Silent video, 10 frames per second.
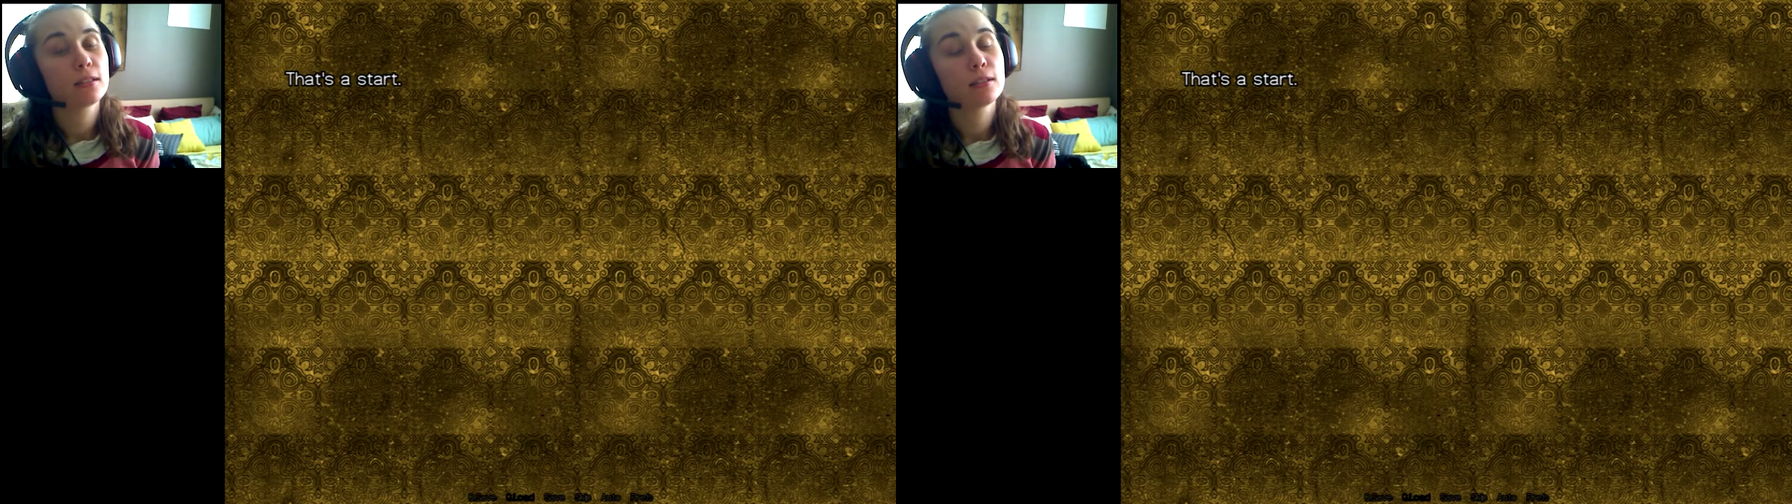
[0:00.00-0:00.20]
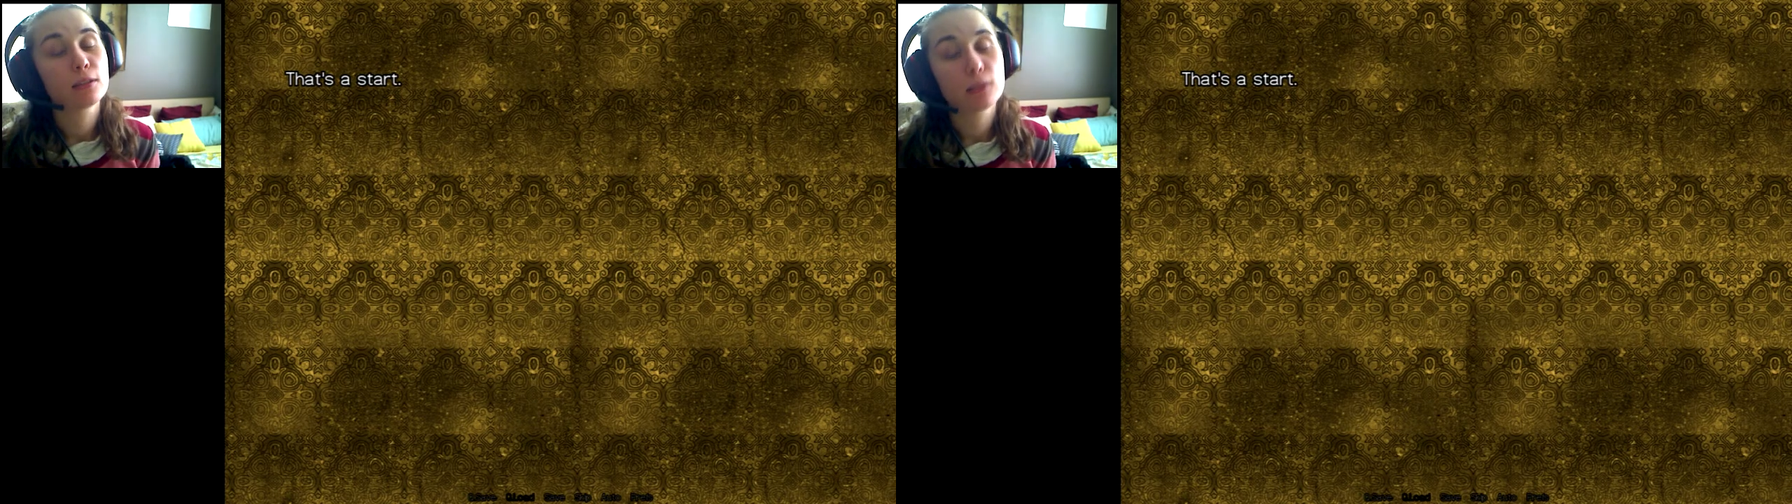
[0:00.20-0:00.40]

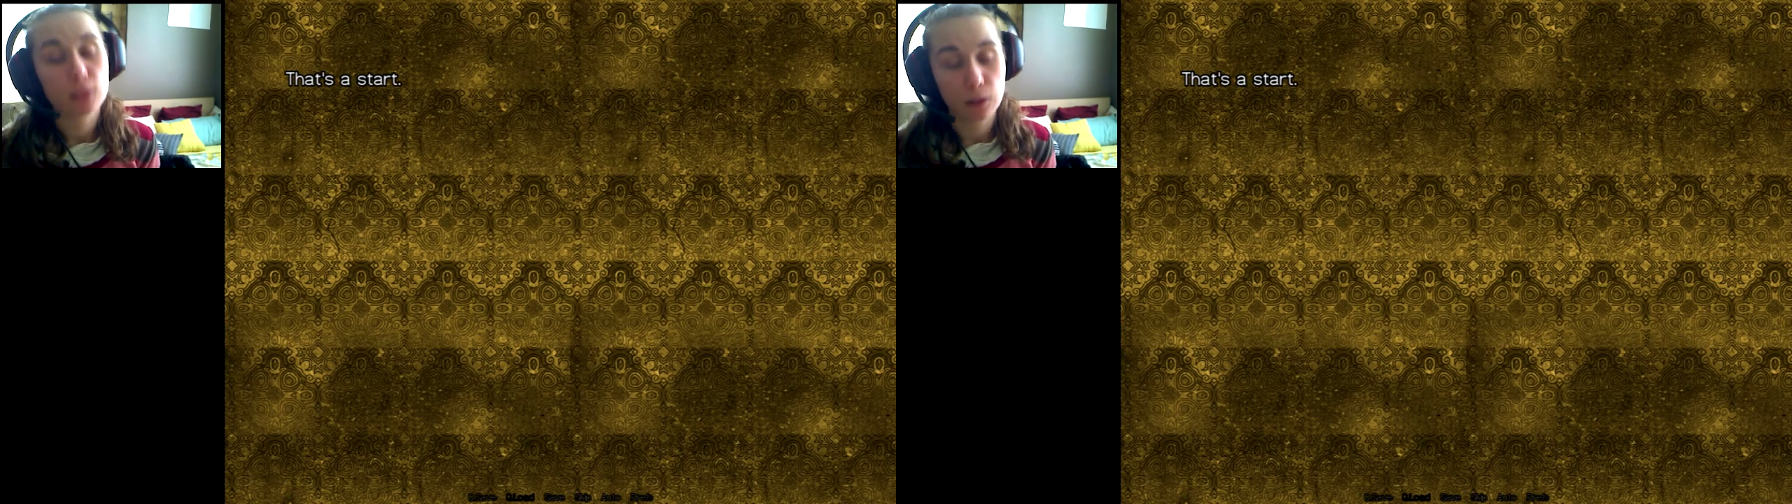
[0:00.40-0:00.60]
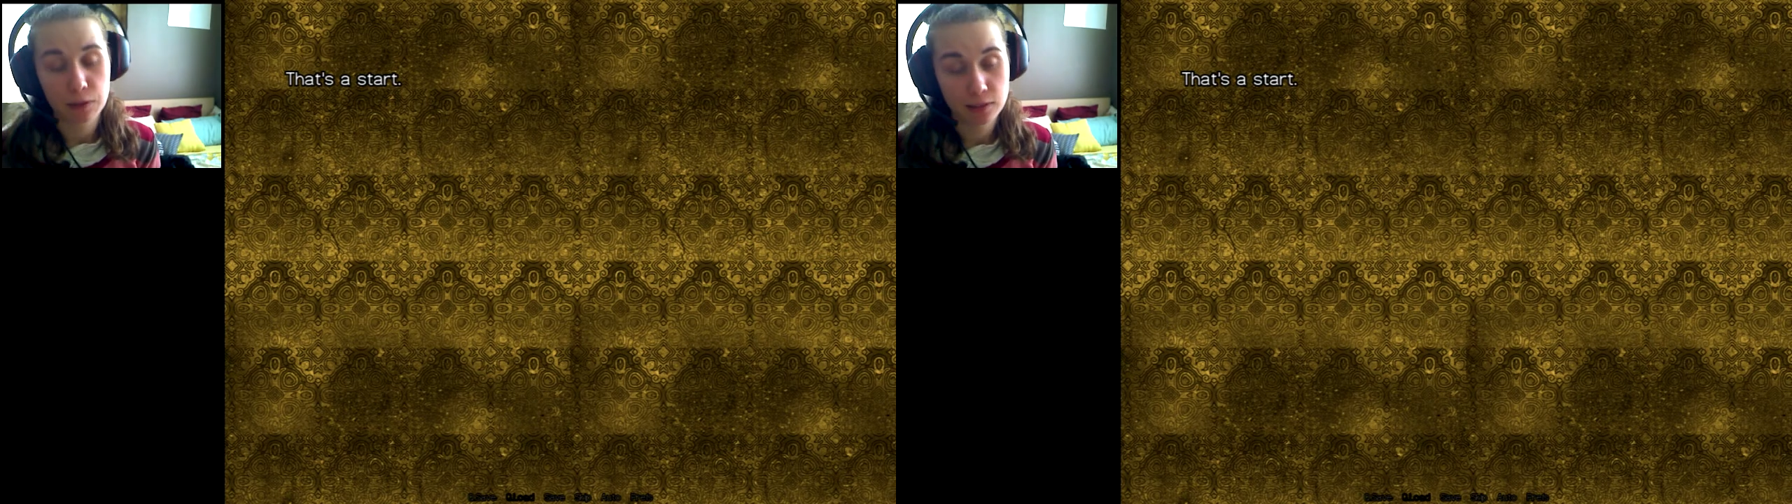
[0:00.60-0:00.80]
the
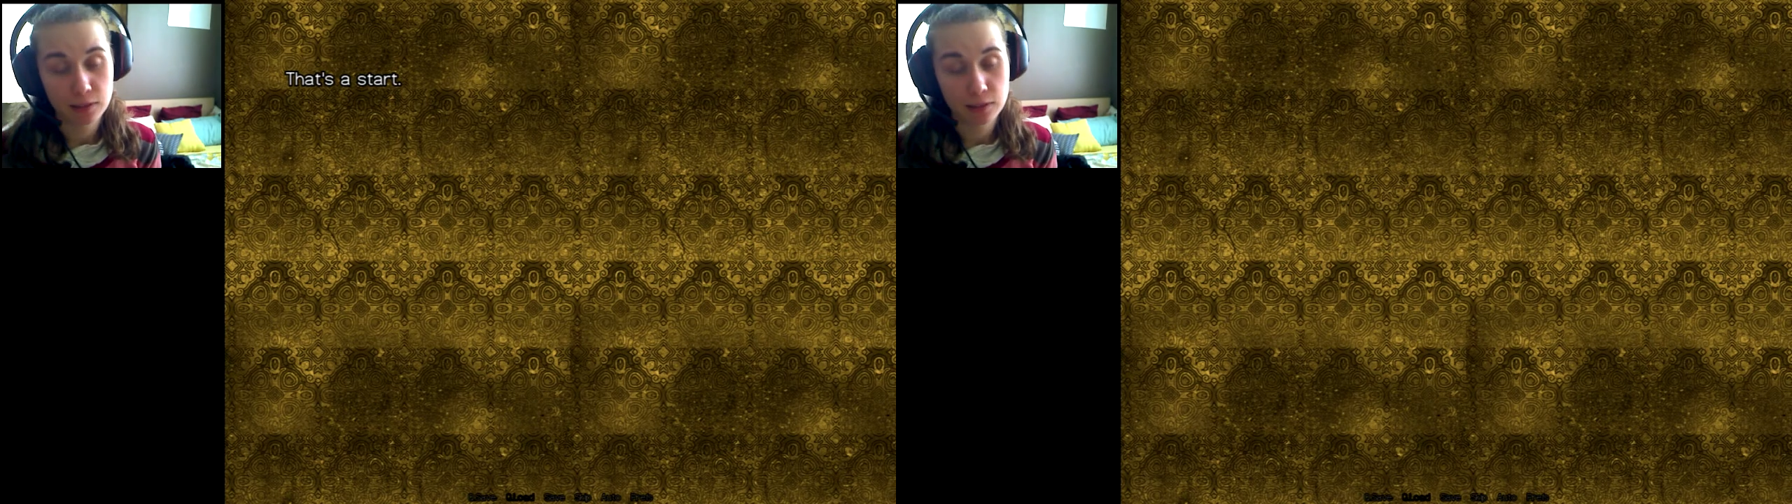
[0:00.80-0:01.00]
start.